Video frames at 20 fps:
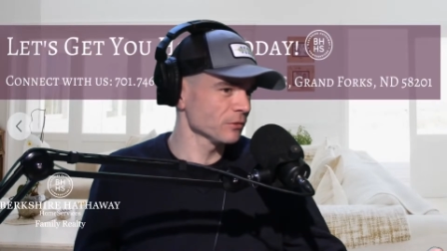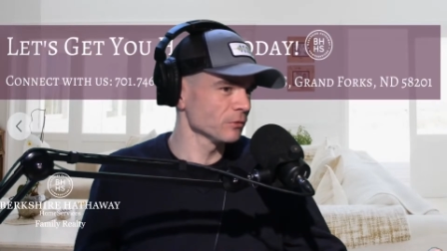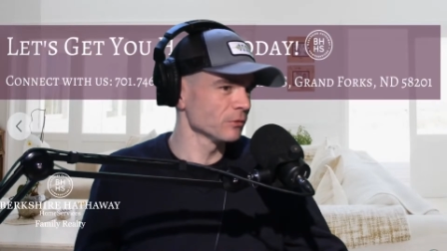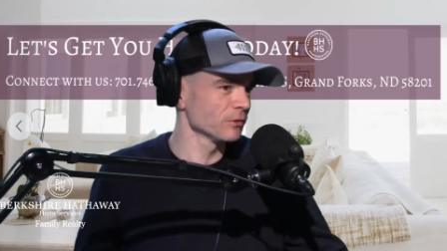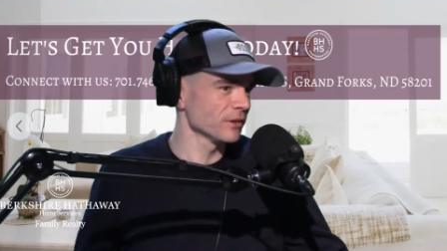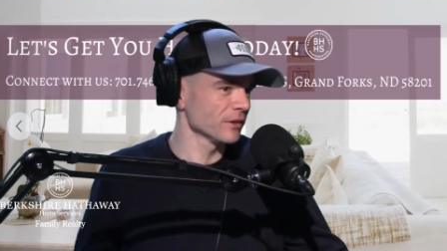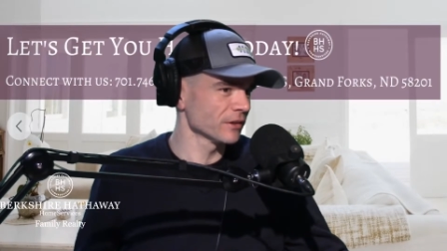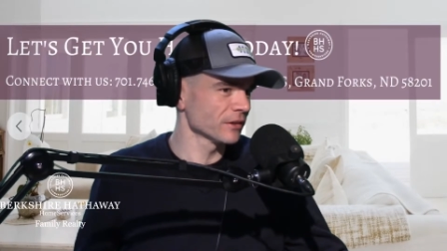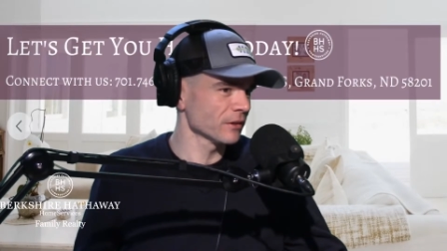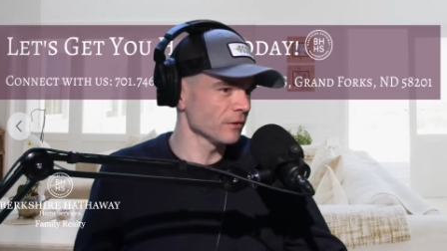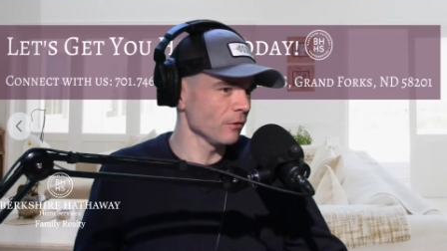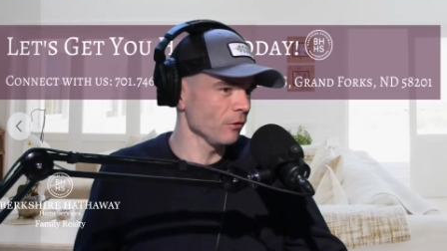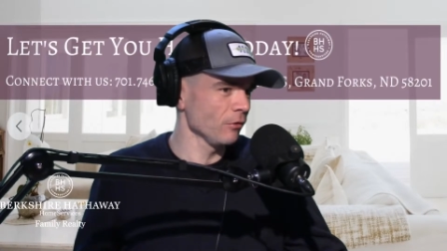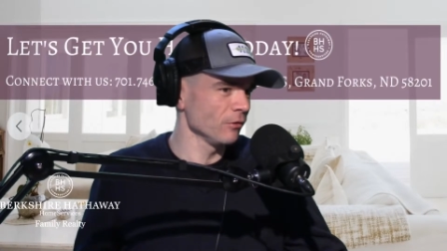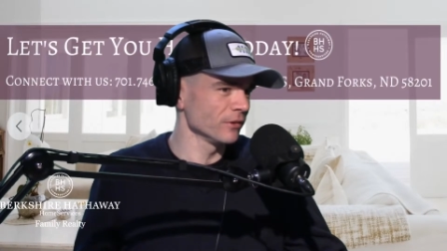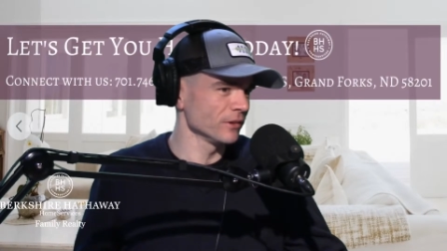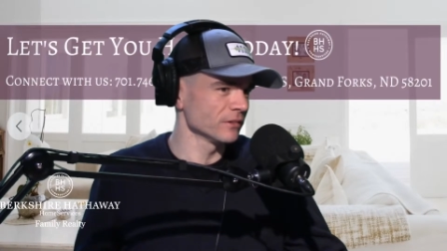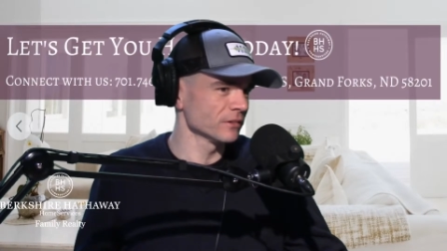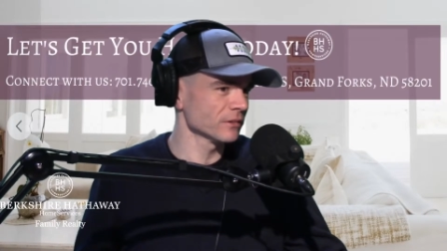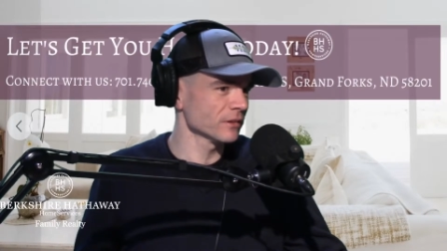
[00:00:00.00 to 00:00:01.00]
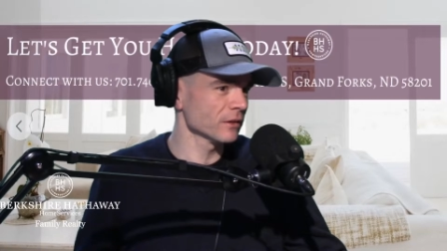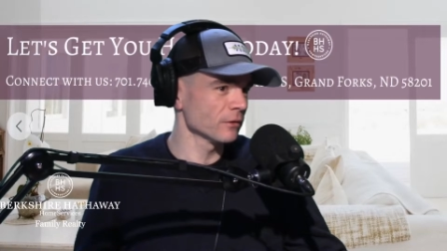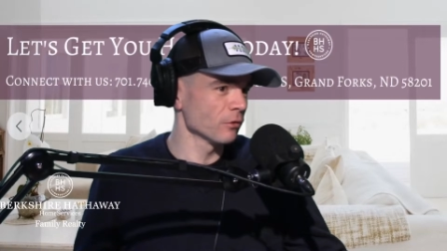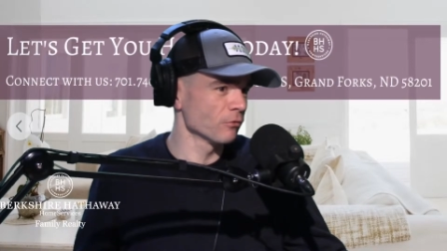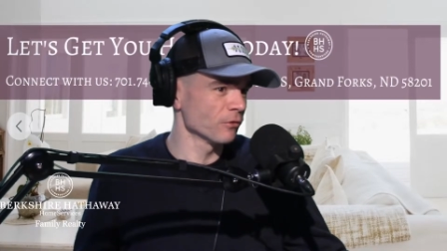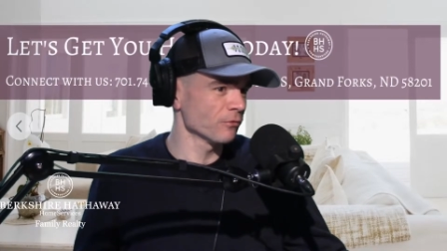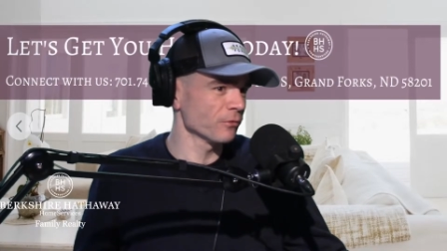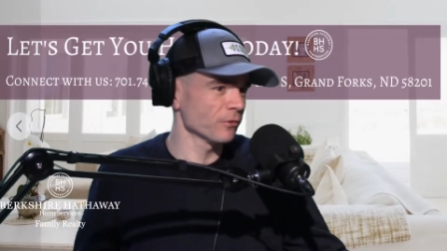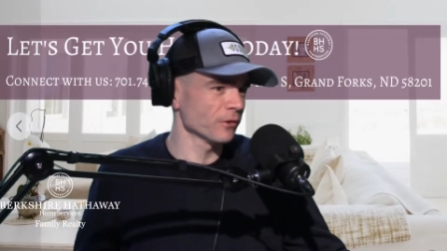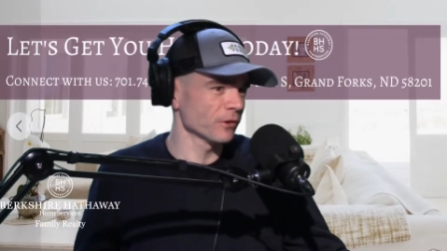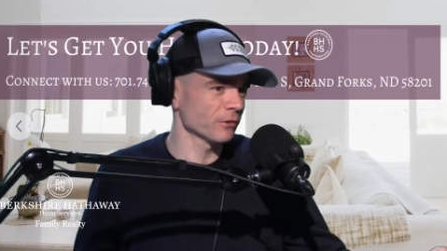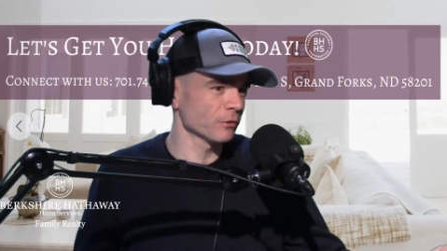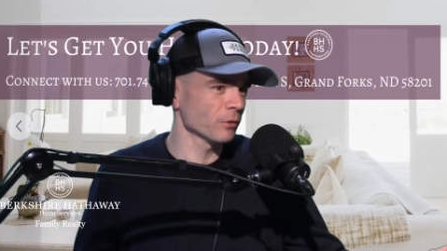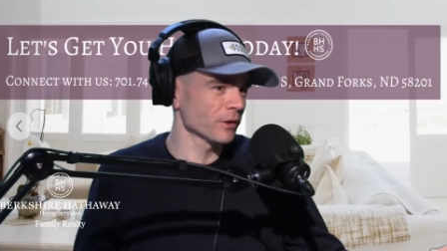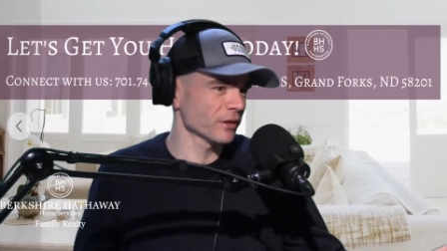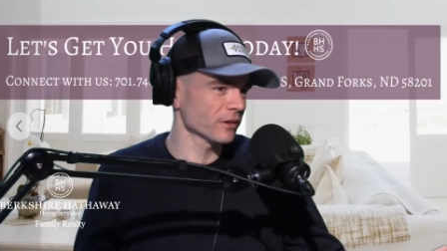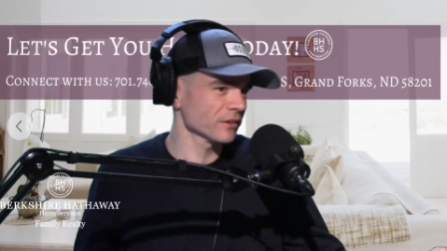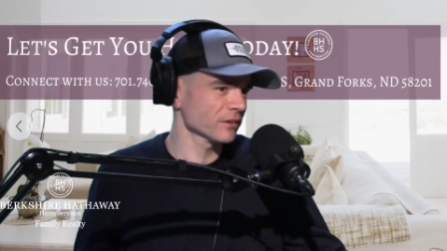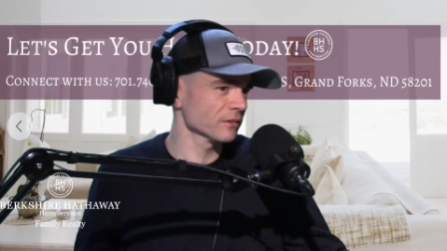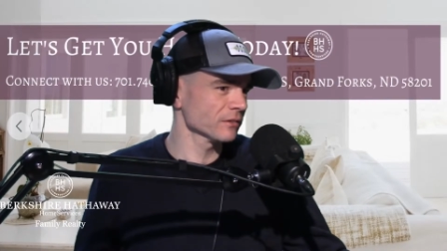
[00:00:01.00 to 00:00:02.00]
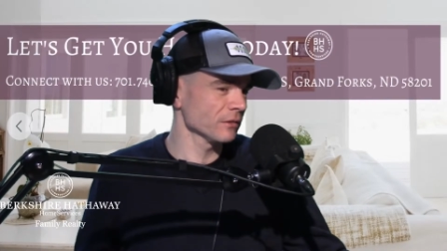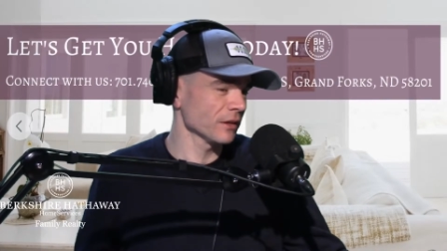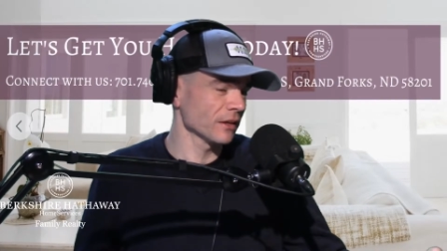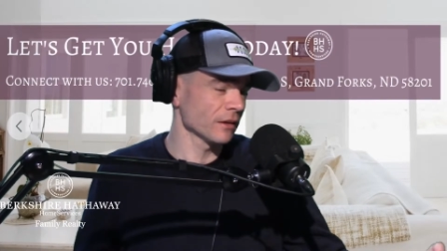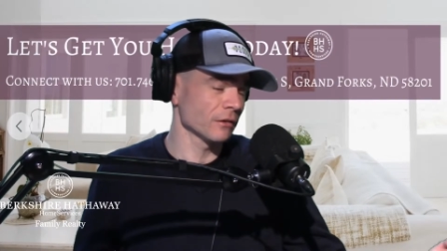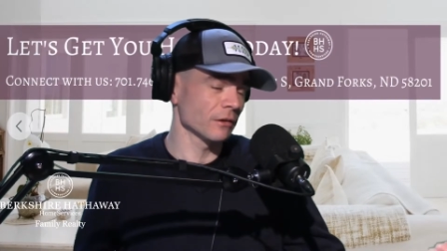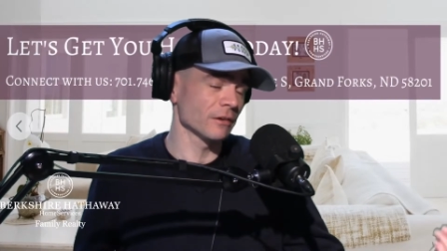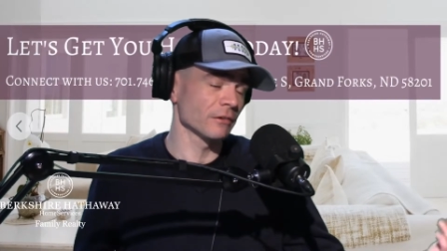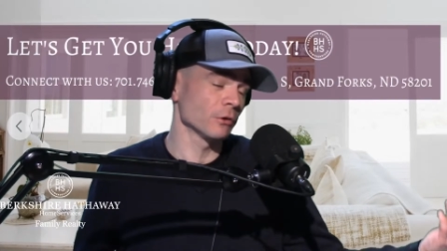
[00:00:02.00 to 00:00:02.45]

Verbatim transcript: who to get a hold and get over for a quick uh,